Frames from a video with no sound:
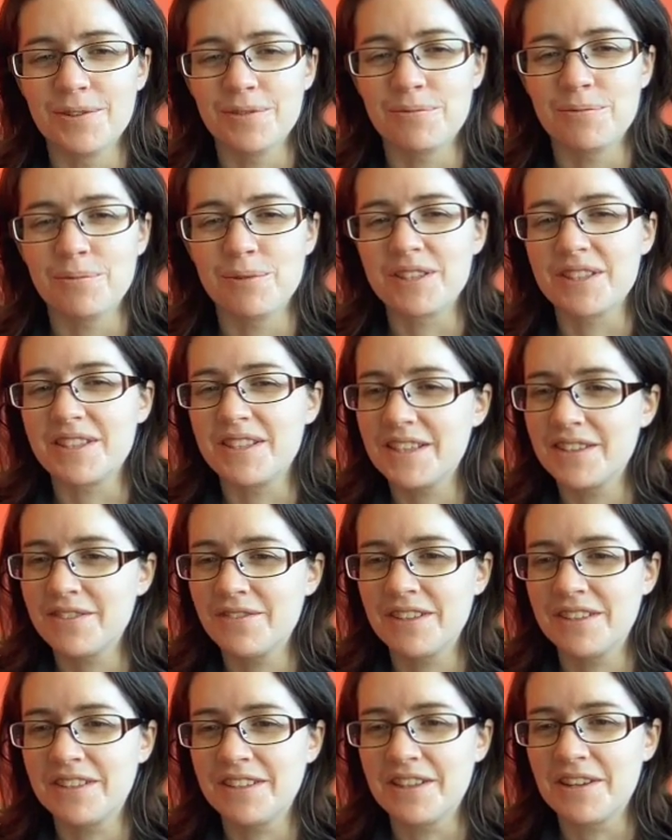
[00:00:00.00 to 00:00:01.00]
Was this
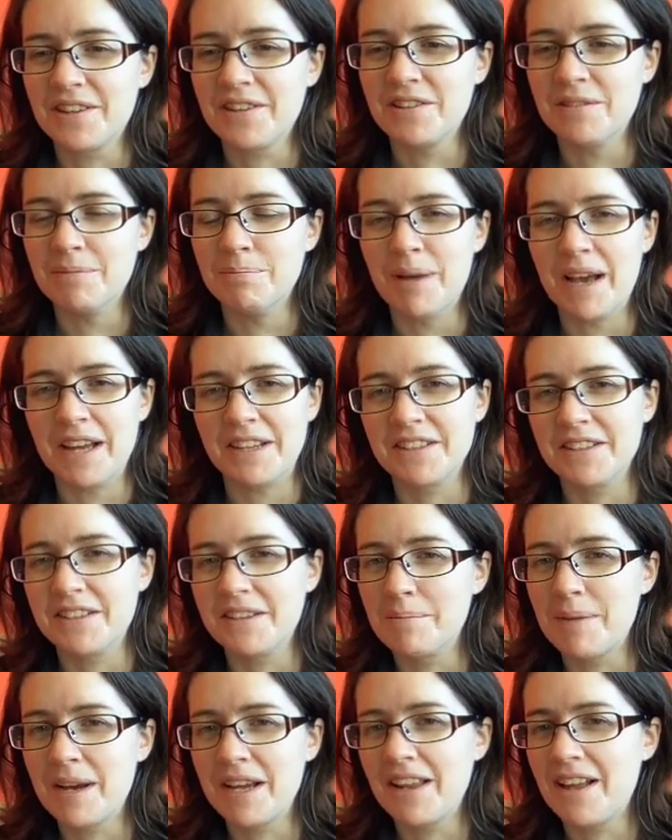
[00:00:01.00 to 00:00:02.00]
video better
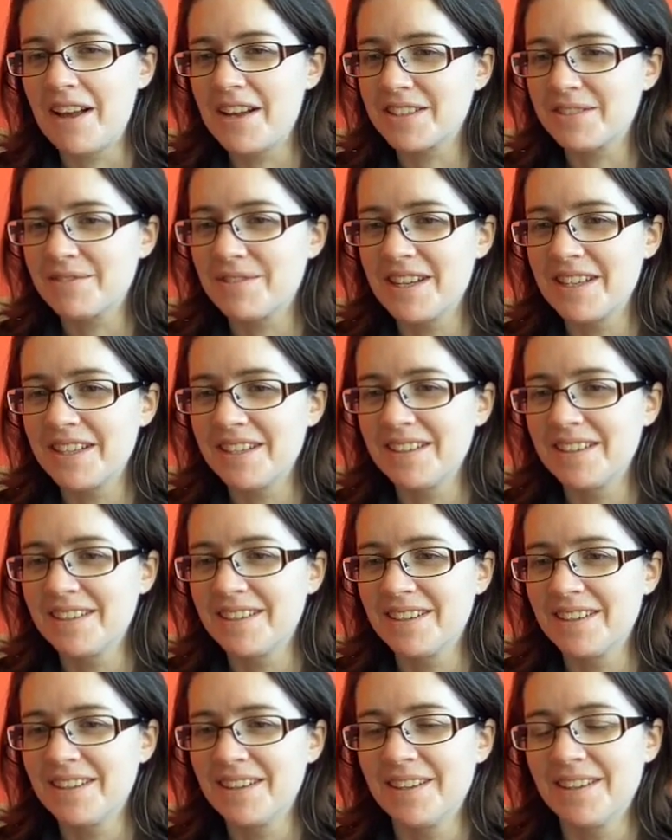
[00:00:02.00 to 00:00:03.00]
than my last one?
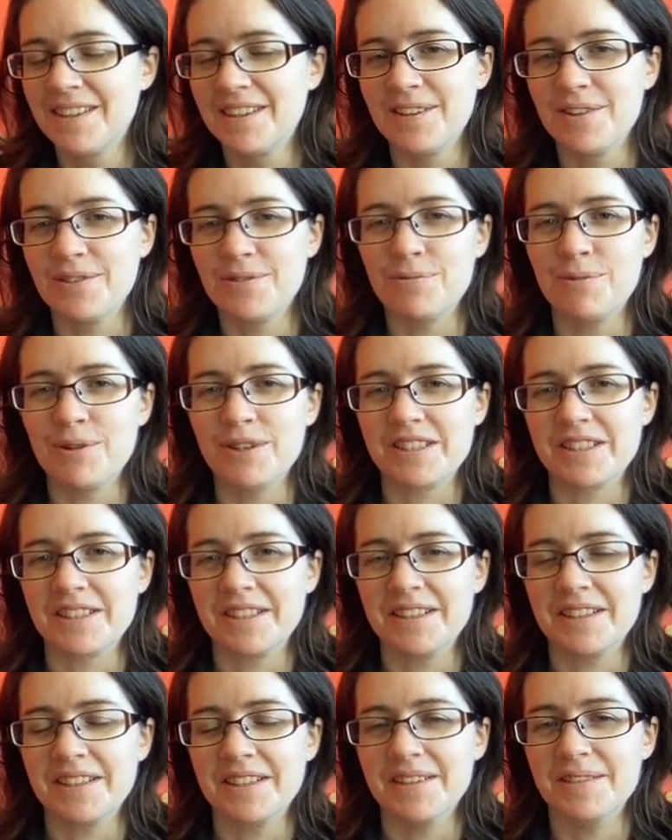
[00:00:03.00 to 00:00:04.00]
Was
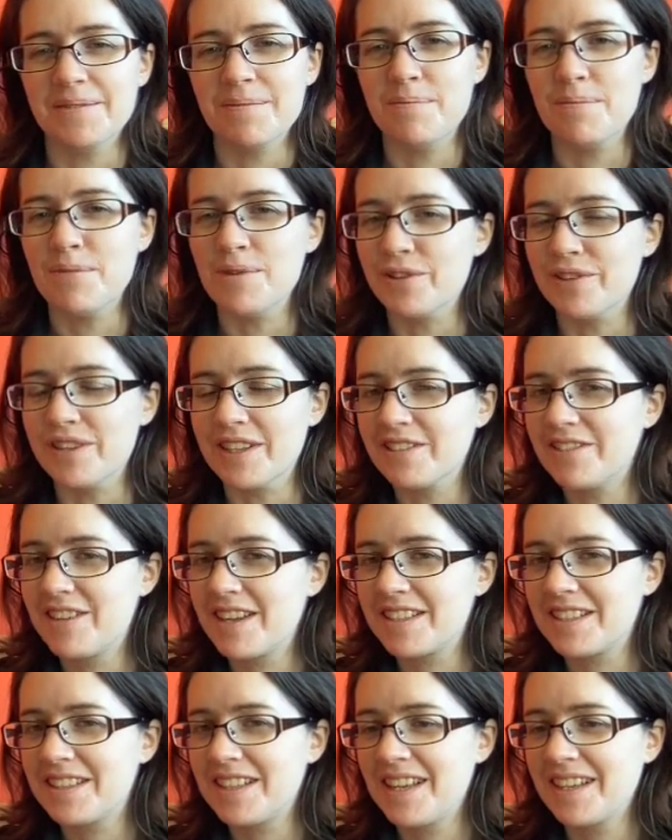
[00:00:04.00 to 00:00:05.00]
it more
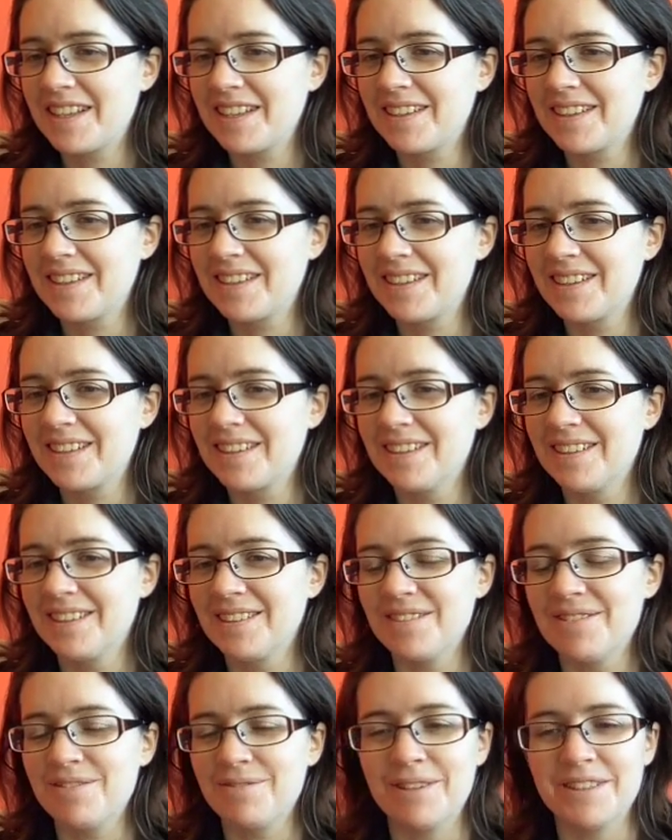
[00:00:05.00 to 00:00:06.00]
interesting?
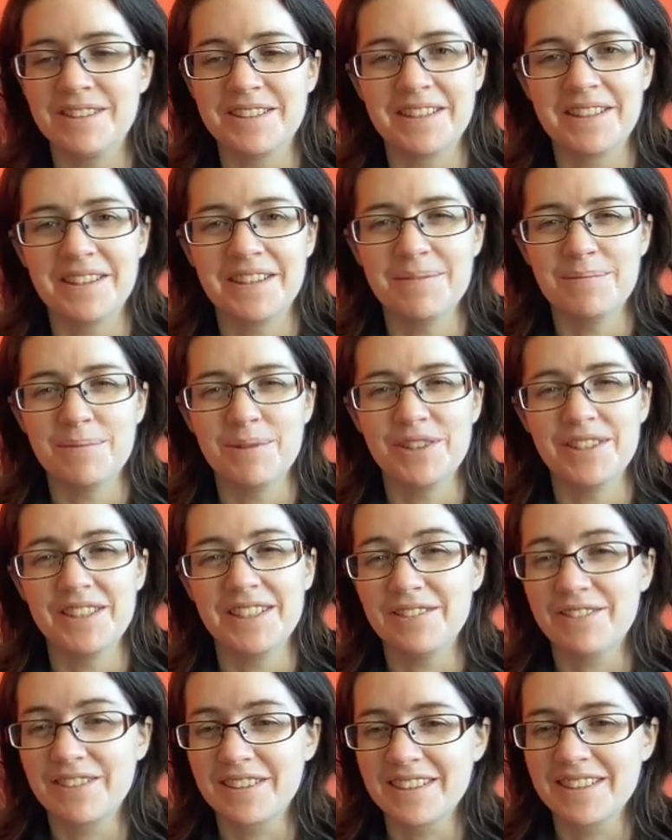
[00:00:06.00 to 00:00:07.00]
Was it more
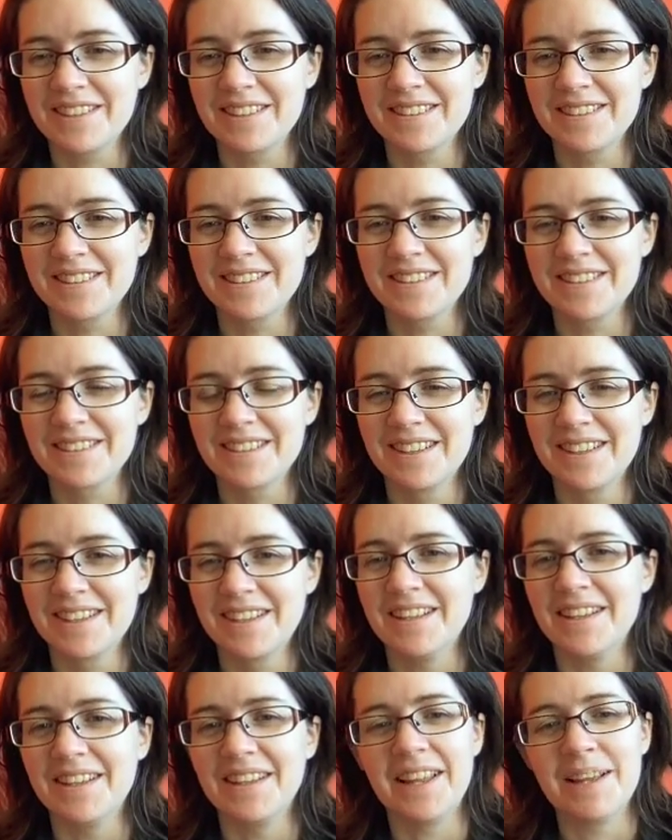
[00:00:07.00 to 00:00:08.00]
difficult?
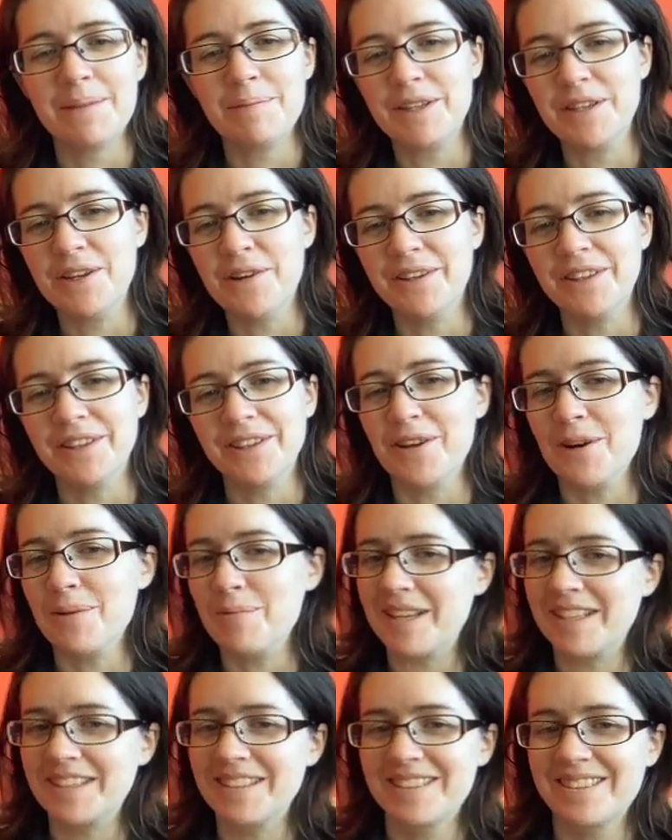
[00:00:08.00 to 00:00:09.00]
Let me know in the
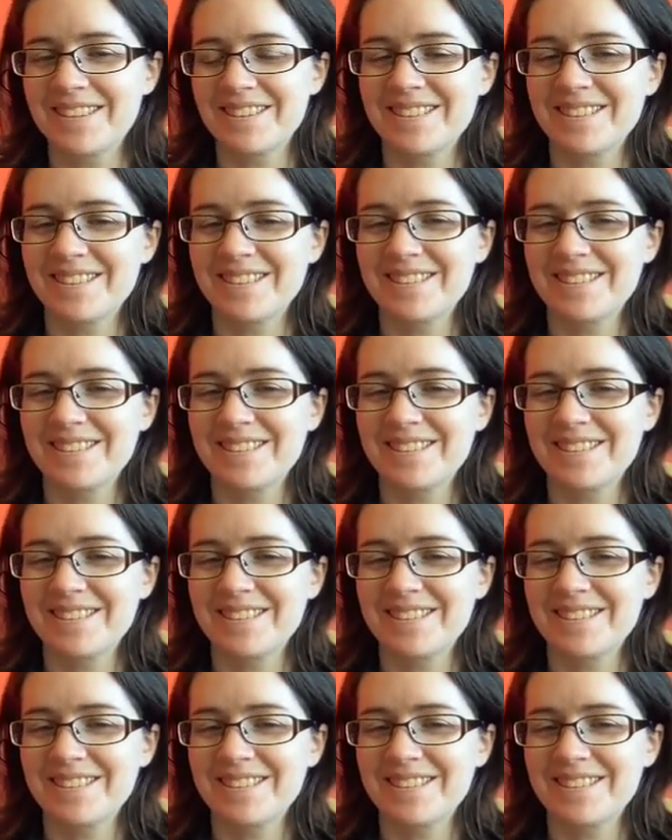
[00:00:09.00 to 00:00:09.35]
comments.